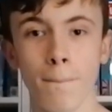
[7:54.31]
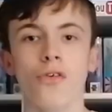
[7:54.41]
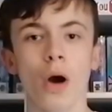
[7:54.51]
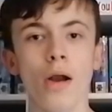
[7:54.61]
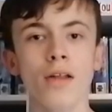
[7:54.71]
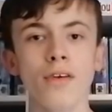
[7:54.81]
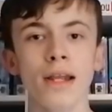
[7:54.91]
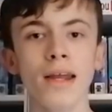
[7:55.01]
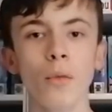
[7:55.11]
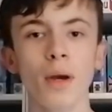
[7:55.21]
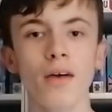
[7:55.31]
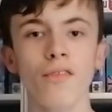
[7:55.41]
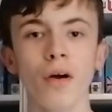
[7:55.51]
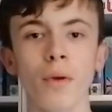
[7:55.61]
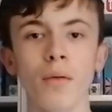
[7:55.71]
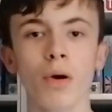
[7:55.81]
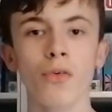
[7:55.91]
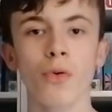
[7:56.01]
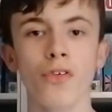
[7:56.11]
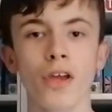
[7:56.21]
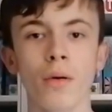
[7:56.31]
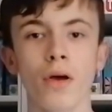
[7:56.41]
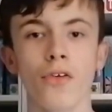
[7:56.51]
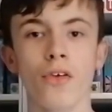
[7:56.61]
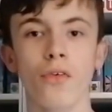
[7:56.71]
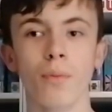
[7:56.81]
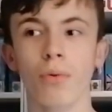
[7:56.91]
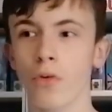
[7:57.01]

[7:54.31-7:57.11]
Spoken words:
So I only did a little bit of filming in Once Was New, as it's,